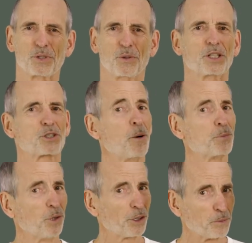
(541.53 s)
And
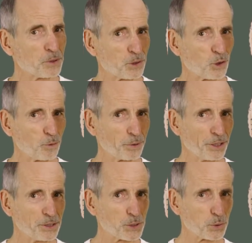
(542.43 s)
now there's another
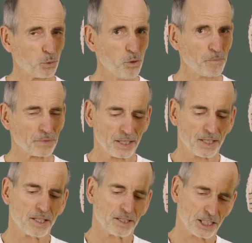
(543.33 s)
muscle group
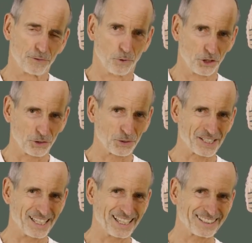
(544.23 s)
being added, which I
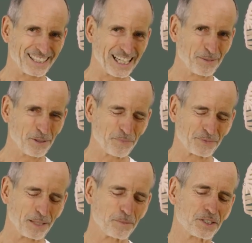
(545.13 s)
mentioned earlier,
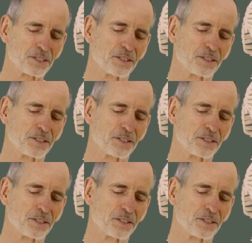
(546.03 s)
namely the